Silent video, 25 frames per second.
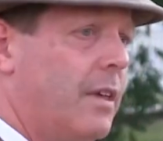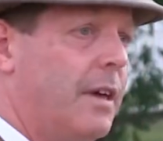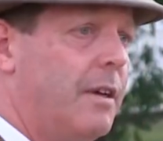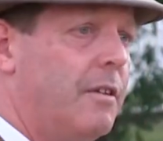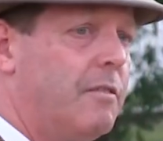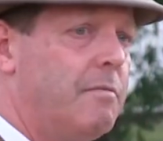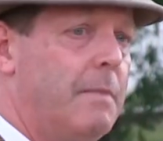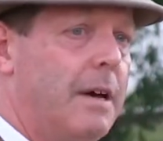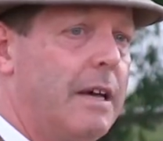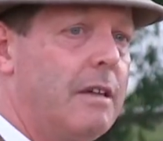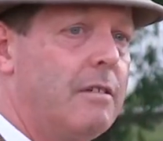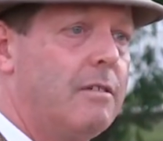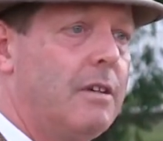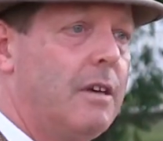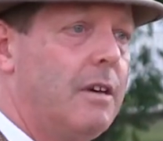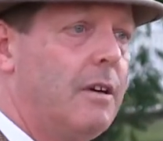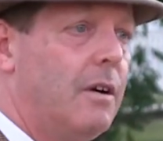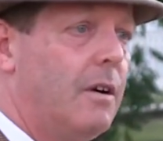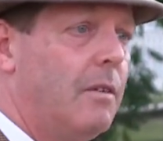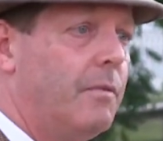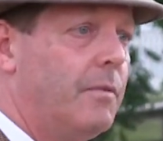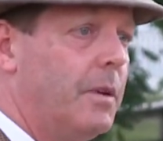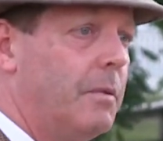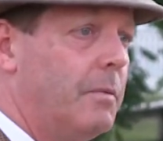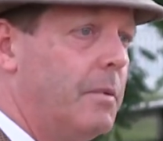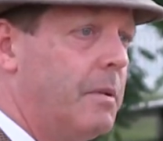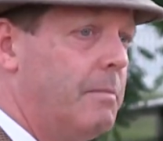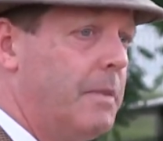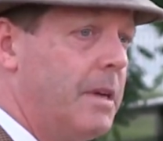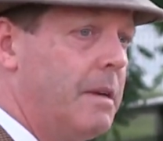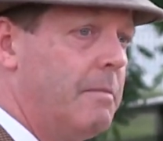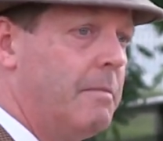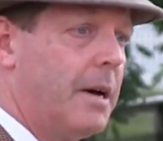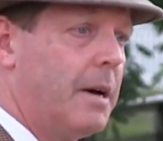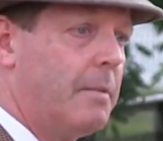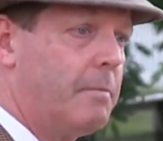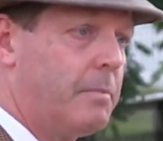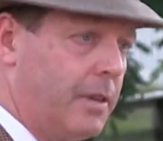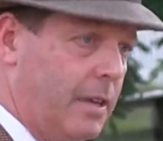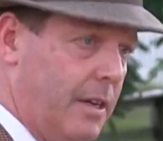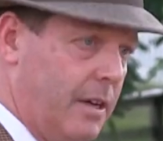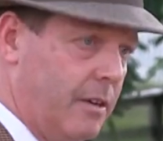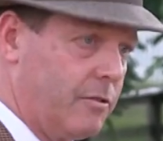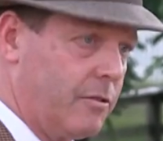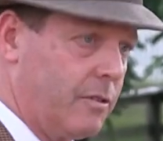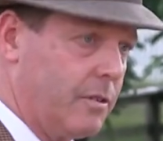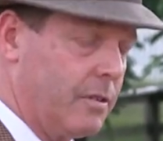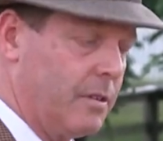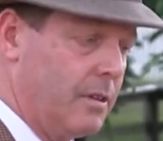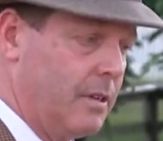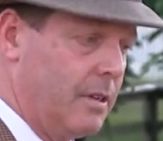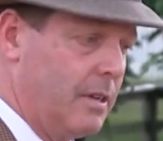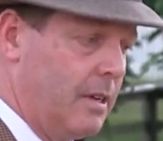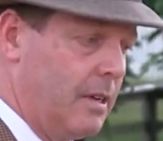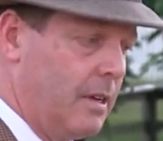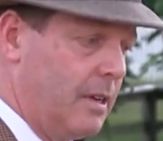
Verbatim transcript: things myself. It would be my pleasure.